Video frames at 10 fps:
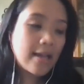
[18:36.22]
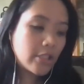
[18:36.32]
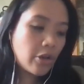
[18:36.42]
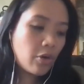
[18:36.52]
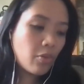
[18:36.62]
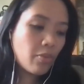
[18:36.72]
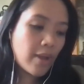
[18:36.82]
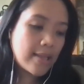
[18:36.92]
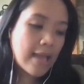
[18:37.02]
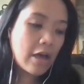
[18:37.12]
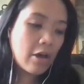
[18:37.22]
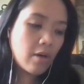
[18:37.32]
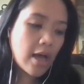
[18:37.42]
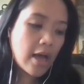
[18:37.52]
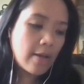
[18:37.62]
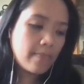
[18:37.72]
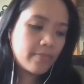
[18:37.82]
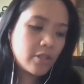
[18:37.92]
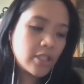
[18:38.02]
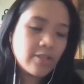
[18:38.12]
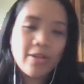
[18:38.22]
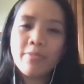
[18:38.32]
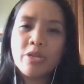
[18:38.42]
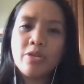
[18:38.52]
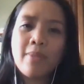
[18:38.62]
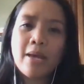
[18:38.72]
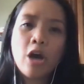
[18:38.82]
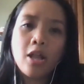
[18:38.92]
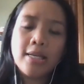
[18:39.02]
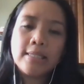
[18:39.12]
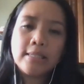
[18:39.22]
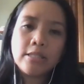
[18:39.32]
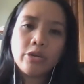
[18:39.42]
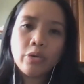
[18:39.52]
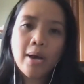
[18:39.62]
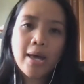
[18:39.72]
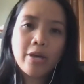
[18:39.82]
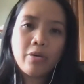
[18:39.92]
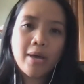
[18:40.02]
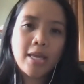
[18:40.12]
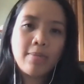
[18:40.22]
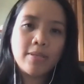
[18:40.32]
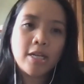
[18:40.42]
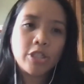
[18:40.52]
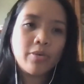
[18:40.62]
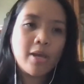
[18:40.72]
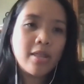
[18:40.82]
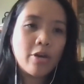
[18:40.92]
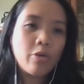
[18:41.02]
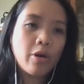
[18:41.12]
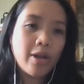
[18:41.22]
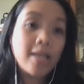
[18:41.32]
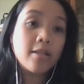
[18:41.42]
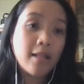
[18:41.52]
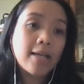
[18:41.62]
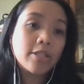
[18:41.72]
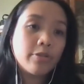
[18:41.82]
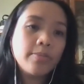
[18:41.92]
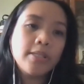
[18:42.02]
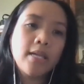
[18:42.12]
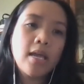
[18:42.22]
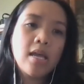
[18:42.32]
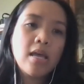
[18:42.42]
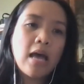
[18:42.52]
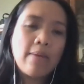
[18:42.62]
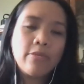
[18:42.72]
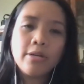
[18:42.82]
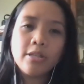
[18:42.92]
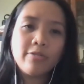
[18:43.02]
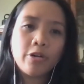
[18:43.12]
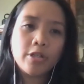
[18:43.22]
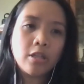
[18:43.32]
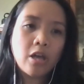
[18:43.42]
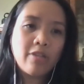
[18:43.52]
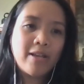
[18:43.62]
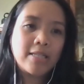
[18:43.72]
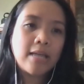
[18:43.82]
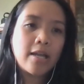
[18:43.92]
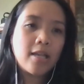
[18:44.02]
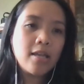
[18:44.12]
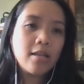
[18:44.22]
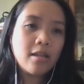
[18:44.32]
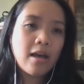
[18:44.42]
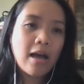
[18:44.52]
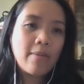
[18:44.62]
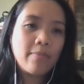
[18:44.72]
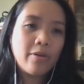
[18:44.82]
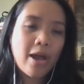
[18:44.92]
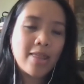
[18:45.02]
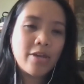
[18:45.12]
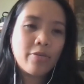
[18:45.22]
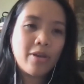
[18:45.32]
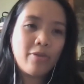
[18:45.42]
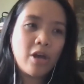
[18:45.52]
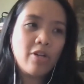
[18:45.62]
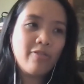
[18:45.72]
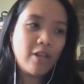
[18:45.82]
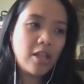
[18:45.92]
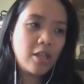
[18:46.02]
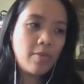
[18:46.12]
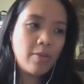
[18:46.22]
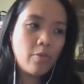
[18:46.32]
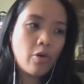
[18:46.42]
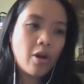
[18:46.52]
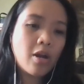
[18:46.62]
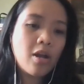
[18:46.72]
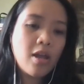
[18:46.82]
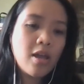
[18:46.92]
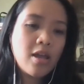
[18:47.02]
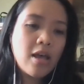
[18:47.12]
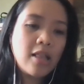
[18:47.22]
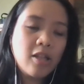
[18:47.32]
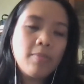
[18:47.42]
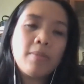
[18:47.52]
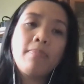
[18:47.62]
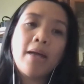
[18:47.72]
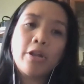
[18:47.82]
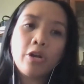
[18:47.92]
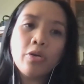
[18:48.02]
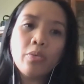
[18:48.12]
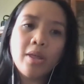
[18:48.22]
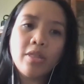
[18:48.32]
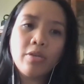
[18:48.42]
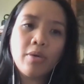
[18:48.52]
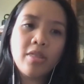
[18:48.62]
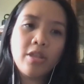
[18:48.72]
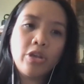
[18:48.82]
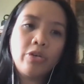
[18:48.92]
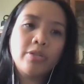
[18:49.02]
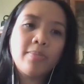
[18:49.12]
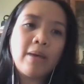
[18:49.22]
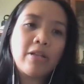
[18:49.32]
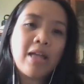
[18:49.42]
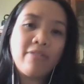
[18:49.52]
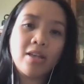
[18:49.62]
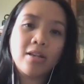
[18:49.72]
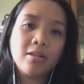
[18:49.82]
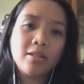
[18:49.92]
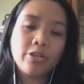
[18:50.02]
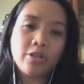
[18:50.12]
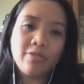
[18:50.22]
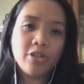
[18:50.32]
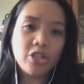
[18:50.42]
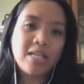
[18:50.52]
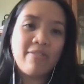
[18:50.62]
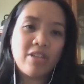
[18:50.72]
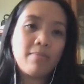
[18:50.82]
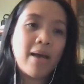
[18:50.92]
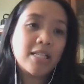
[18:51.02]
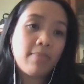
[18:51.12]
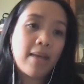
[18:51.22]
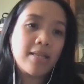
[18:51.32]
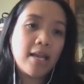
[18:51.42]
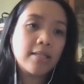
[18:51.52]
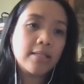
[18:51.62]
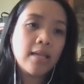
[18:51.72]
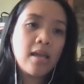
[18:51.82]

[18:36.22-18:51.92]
So right now, just like between my colleagues who I keep in touch with, who mm-hmm. are in classrooms, there's of course a lot of anxiety. I think we all feel a little bit better with the news about having certain divisions having the mask mandates.